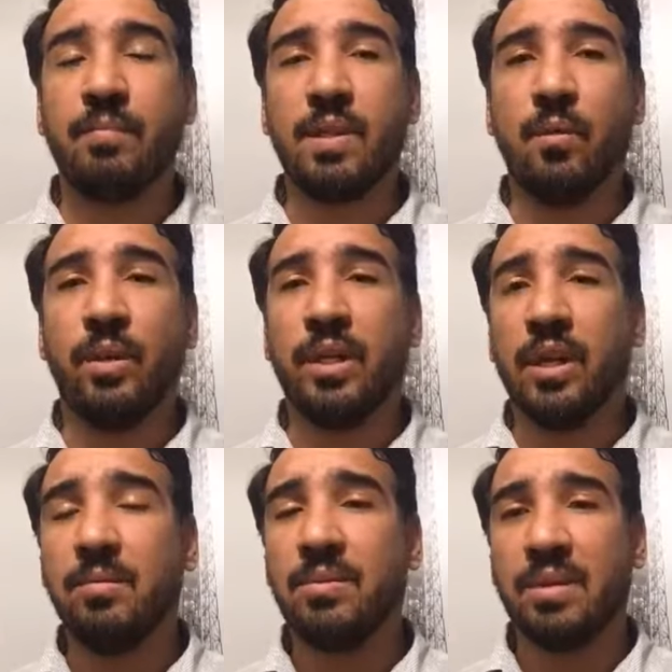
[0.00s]
when it
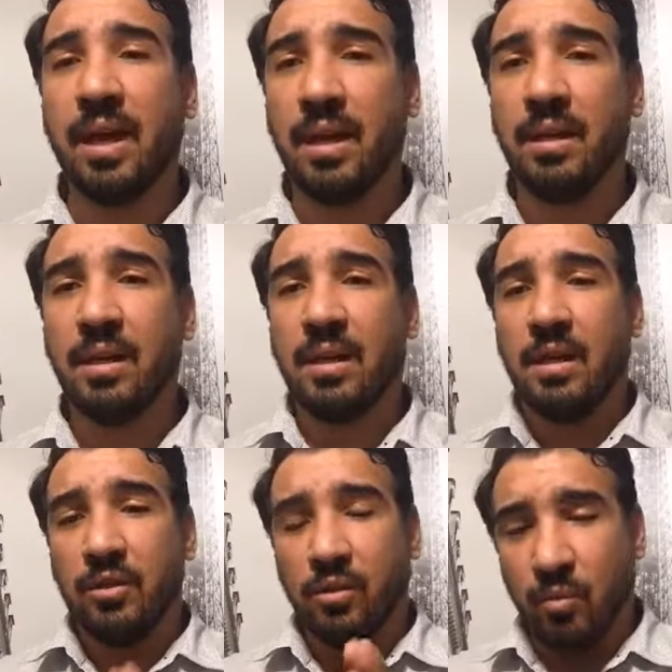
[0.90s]
comes to that,
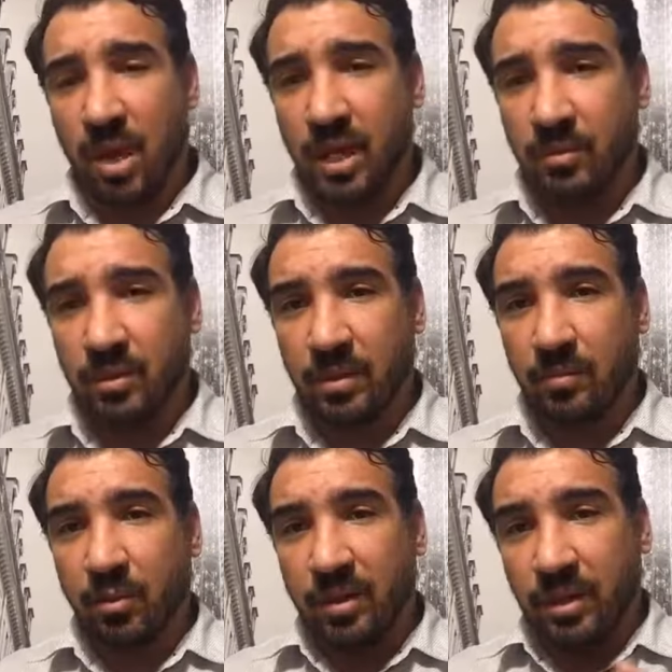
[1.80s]
your why is really
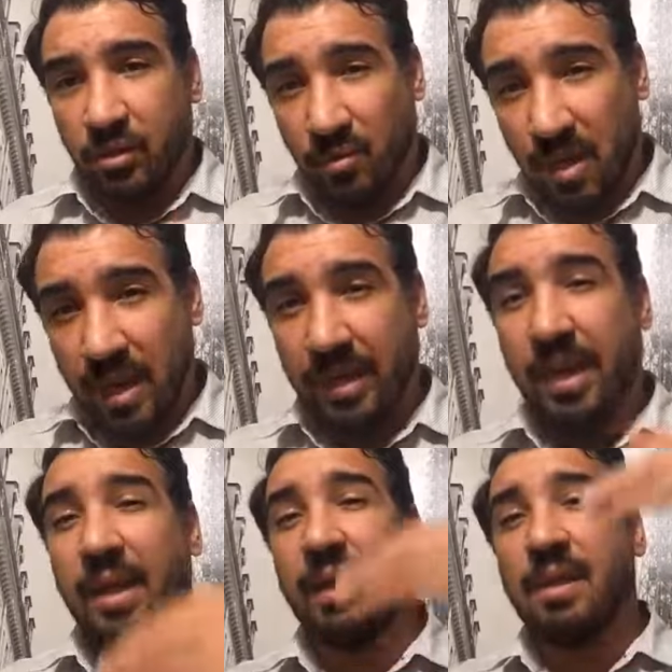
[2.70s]
important, and your why,
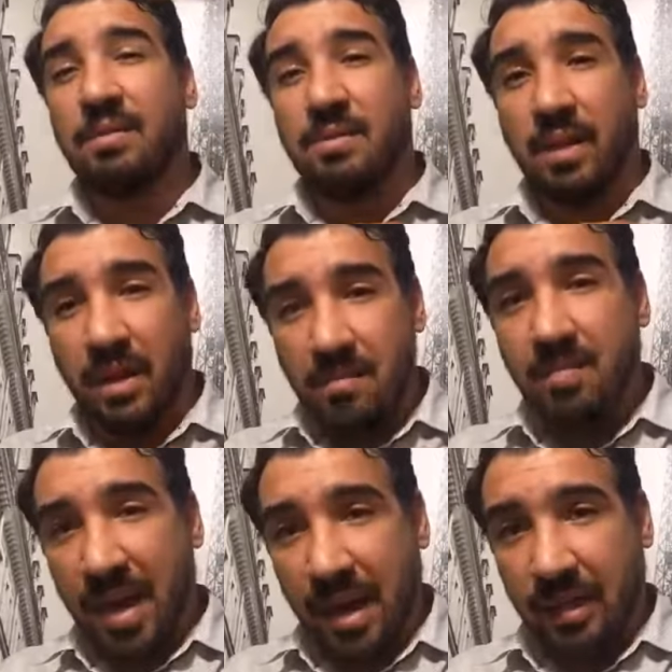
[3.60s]
again, is the
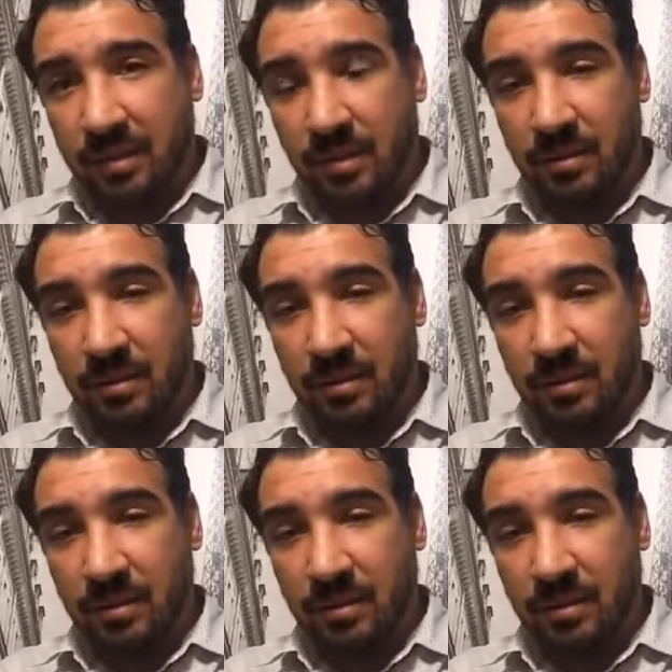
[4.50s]
impact.